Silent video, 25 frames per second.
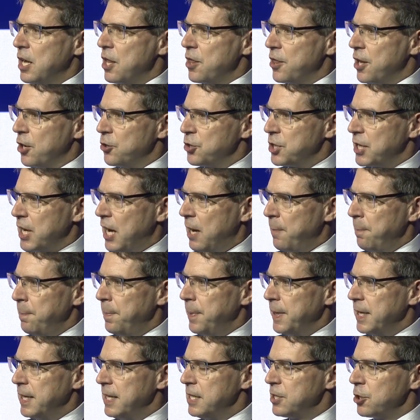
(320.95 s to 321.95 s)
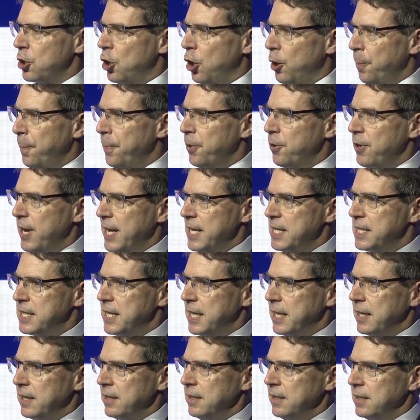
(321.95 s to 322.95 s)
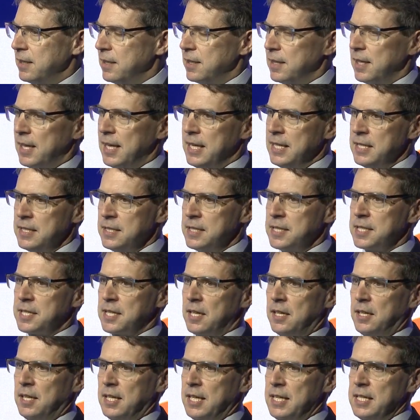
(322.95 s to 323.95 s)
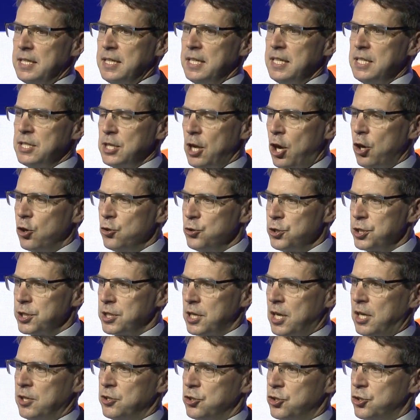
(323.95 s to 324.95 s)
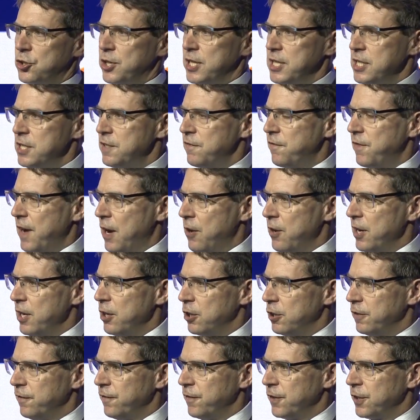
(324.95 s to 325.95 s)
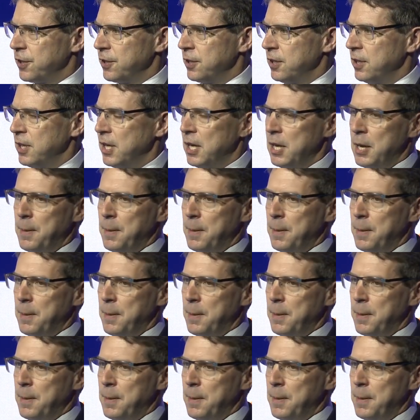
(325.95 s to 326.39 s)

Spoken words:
those companies operating inside these host countries, very often